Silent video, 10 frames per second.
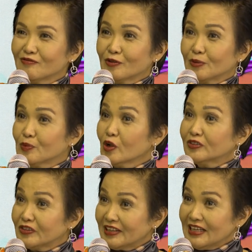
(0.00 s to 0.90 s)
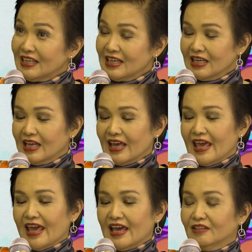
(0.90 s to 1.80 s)
for poultry
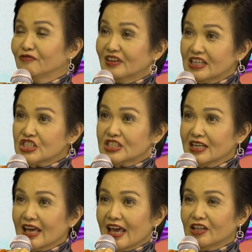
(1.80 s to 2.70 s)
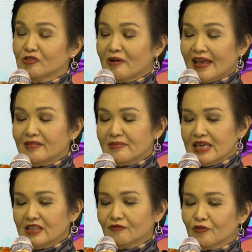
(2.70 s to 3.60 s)
and fish and red
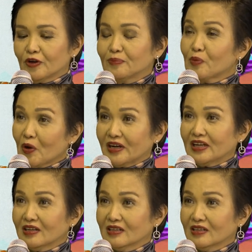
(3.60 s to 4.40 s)
meat for pork